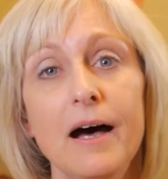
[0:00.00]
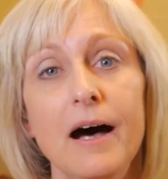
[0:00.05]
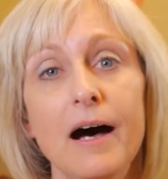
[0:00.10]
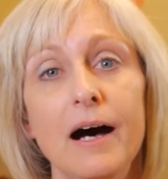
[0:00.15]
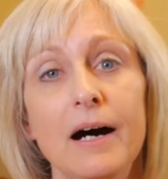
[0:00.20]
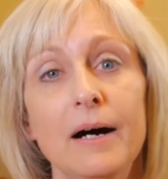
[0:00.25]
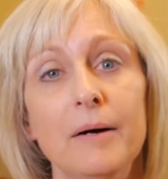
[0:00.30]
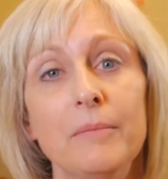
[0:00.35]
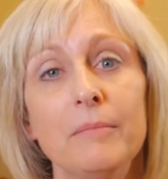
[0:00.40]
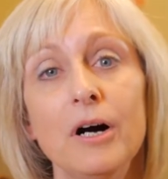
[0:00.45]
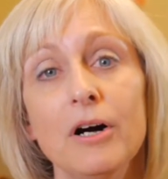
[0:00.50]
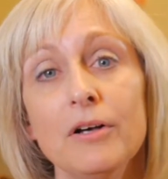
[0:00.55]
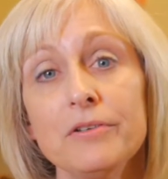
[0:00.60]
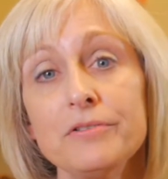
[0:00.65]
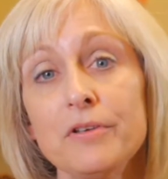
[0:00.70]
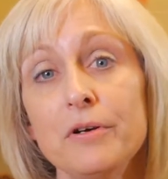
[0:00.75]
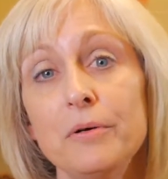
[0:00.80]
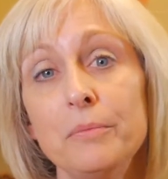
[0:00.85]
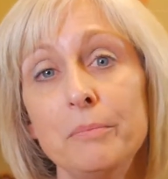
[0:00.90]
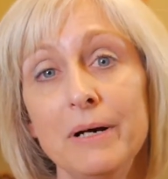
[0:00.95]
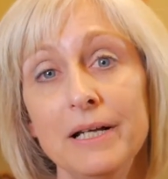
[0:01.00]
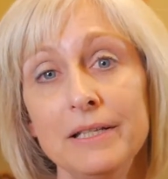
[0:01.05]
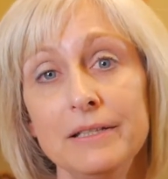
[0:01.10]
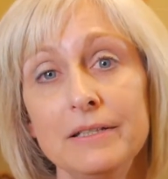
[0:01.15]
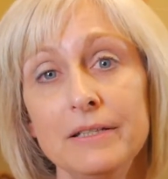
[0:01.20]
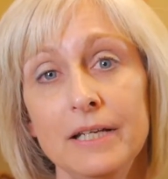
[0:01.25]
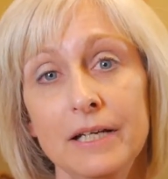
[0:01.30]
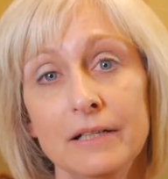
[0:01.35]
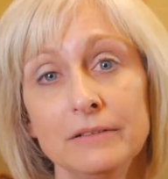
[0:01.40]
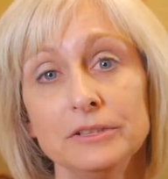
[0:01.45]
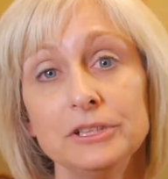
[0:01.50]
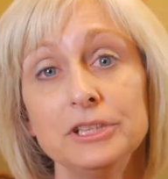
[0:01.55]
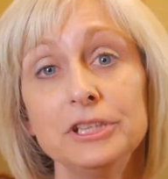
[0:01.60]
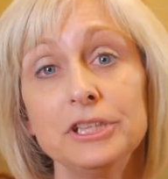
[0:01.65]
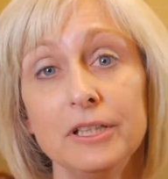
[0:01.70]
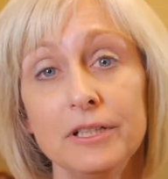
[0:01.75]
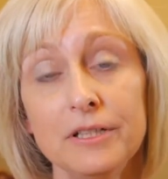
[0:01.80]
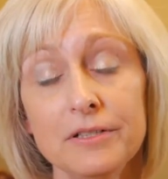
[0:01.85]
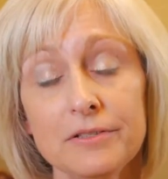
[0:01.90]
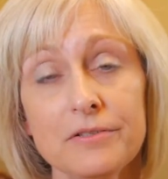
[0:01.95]
Also button-down
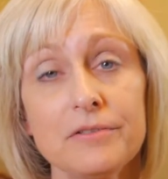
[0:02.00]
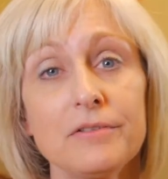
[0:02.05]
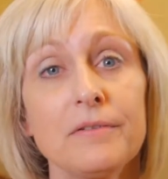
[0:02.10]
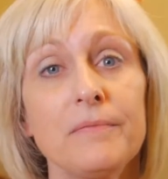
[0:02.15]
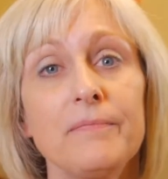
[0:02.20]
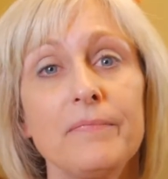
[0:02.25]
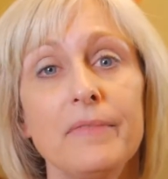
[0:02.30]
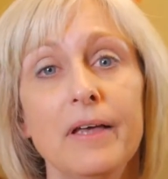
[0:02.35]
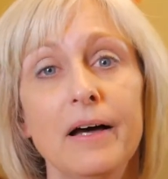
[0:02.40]
shirts.